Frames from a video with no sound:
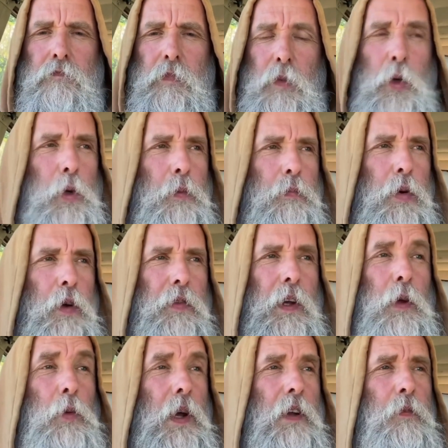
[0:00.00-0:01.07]
Could
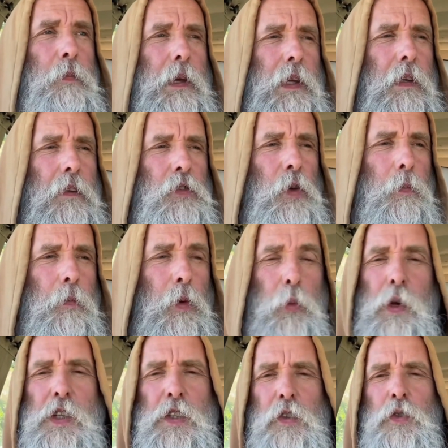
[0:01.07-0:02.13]
perfectly well have been some
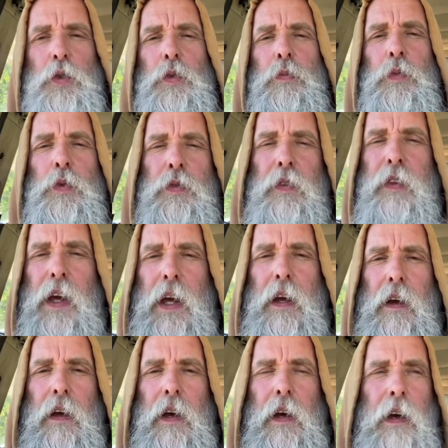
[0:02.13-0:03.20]
Norwegians who moved there,